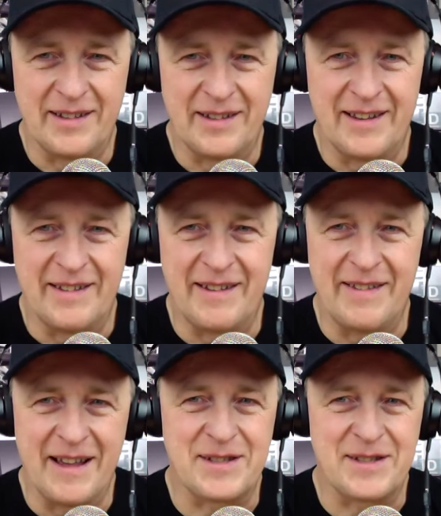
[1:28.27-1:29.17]
And
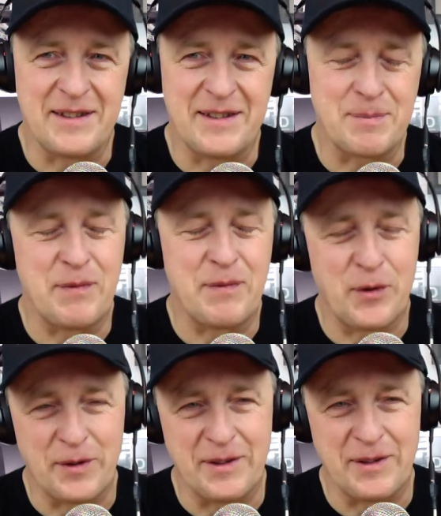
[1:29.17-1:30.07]
that's
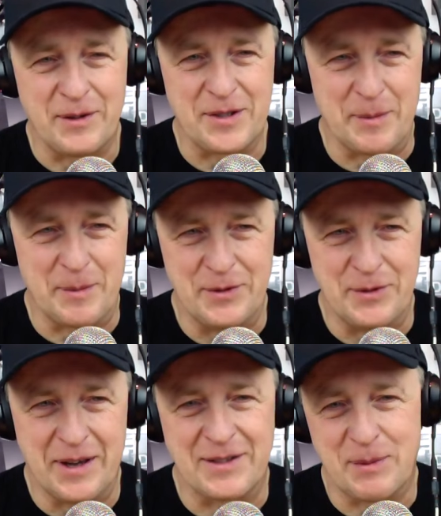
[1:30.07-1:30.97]
before some of you
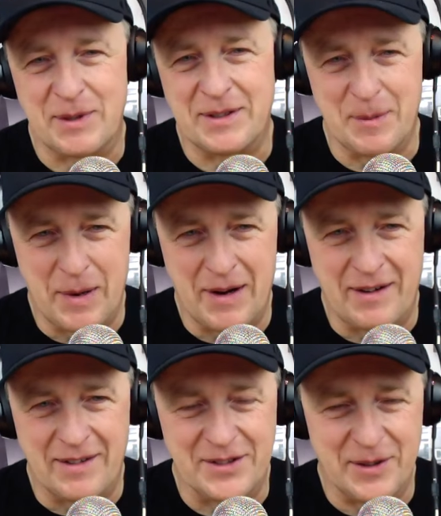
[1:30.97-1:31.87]
guys went to the
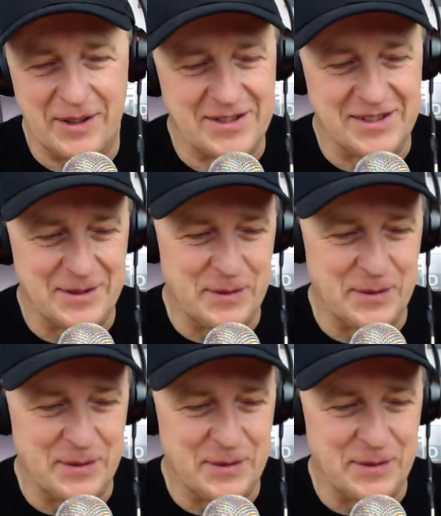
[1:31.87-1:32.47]
bar, so I just leave it at